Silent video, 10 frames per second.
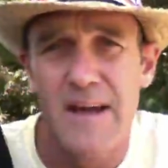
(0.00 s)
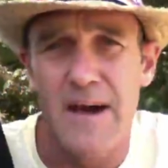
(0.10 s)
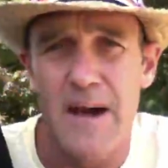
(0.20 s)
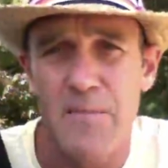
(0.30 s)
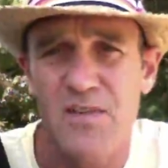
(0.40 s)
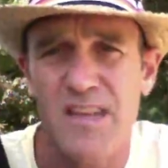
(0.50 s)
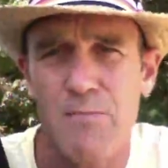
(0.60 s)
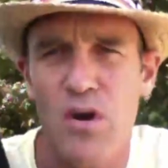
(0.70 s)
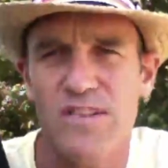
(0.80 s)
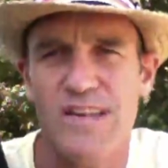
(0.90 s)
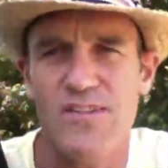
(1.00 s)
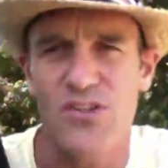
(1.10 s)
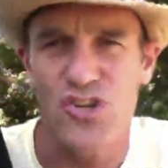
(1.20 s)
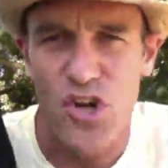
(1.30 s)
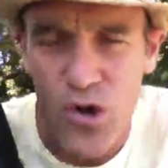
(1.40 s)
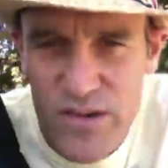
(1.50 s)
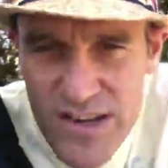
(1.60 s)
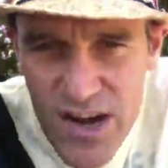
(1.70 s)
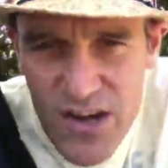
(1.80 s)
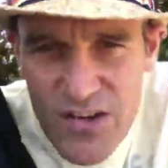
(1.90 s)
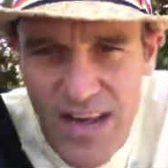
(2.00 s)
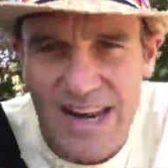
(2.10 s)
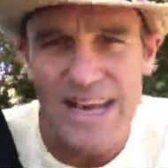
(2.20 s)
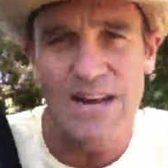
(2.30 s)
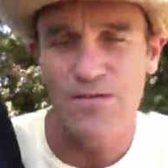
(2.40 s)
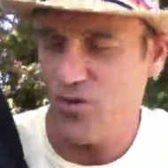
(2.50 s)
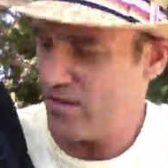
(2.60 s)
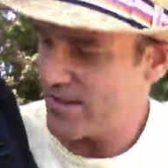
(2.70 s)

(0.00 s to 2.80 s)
You see most kids on the shoulders, they kind of got that lean forward.